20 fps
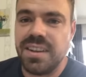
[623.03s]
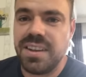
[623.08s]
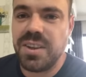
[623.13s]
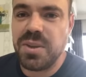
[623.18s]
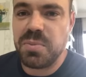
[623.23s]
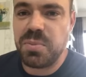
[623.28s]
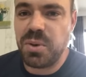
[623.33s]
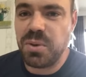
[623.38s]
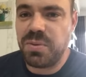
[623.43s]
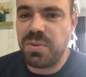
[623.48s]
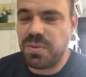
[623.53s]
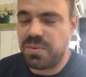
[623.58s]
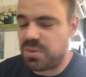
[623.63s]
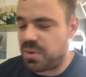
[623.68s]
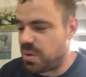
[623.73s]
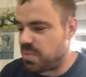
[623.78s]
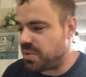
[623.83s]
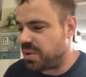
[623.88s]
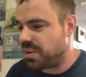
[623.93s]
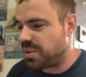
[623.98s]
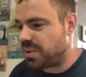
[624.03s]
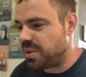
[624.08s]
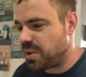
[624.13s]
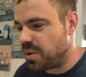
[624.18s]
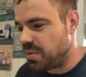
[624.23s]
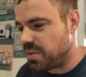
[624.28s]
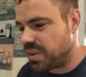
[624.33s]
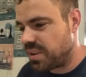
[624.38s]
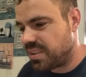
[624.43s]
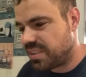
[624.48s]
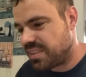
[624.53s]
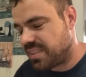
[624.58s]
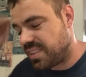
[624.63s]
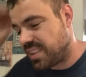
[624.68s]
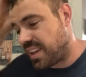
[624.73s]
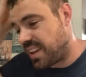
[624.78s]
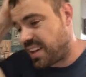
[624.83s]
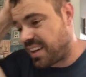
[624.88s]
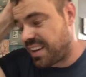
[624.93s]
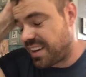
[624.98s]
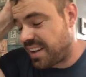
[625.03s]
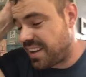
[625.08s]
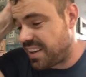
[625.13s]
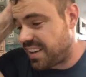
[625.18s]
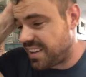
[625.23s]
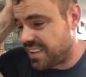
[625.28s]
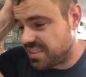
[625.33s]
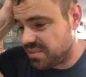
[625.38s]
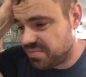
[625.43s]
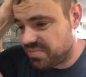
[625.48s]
Proof of crypto Clover, yeah.